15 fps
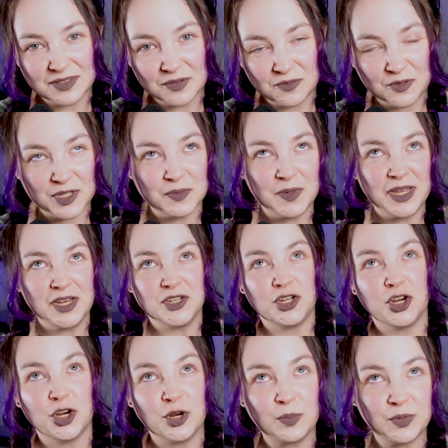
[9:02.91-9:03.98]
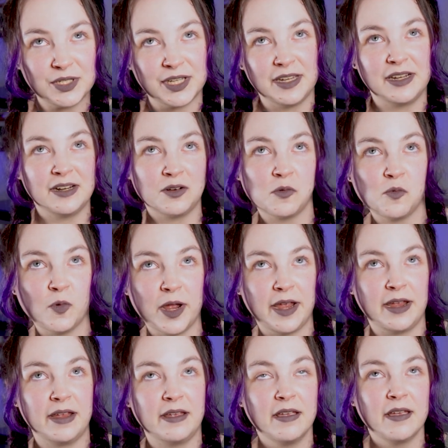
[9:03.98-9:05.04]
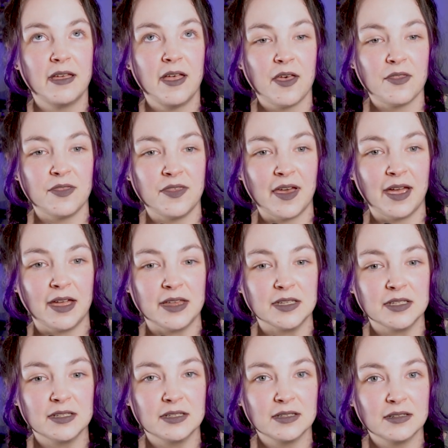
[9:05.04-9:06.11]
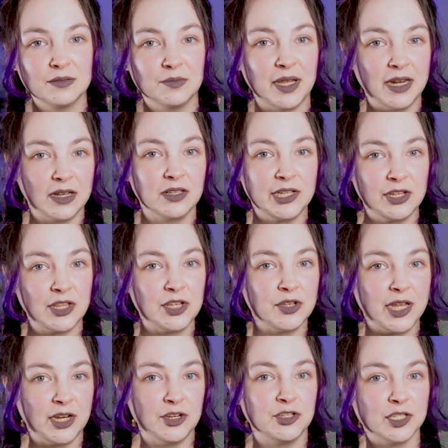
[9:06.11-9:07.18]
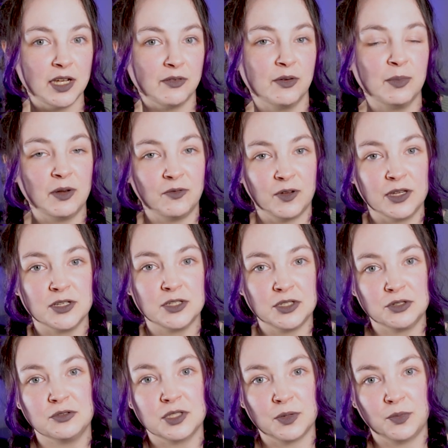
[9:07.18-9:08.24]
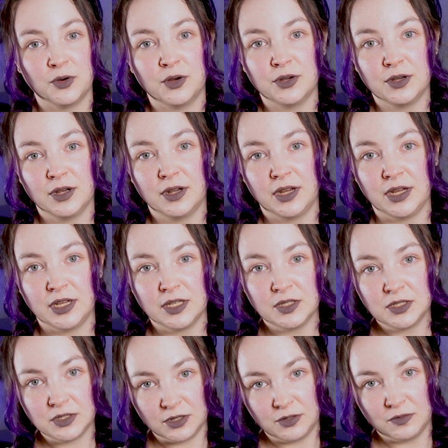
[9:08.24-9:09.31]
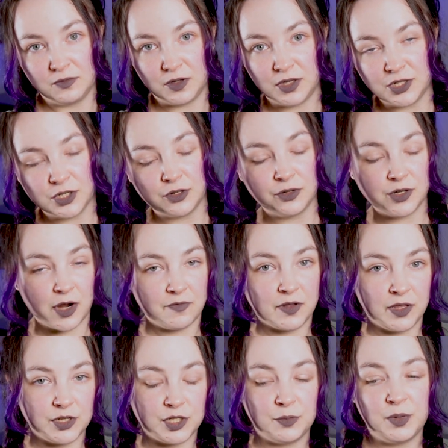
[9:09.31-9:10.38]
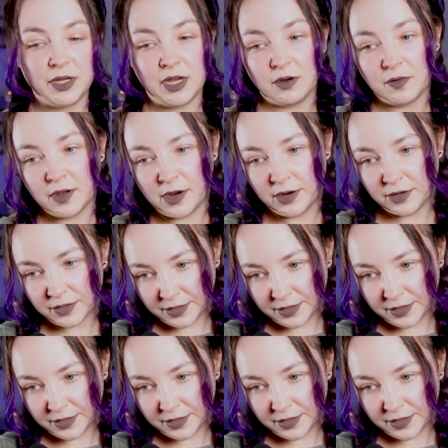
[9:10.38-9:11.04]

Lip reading: was being interpreted in a way that made it clear that you can't use government funds to support a certain religion or non-religion. But here we are.